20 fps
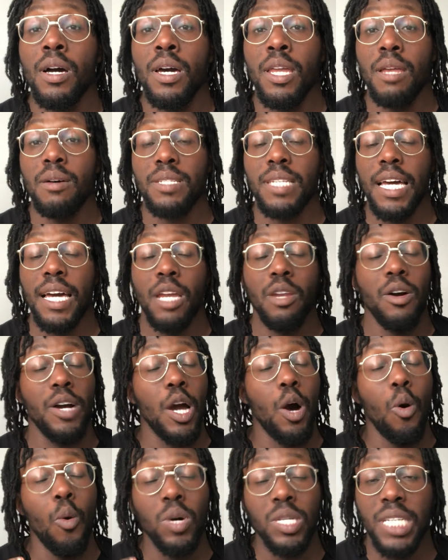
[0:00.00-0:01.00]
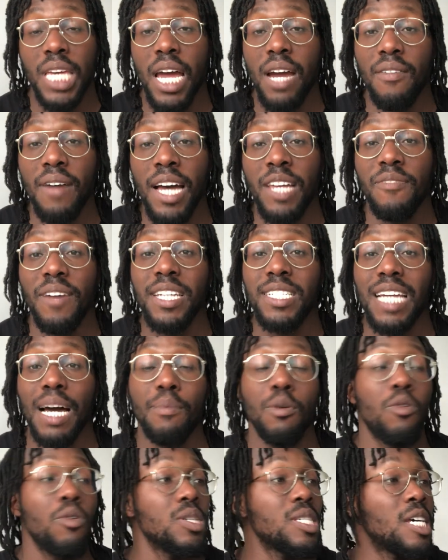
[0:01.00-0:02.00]
You know what I'm saying? I don't always get it right. It's very
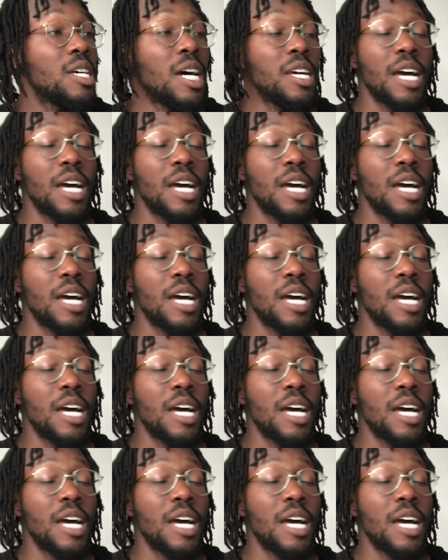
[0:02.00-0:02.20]
challenging because,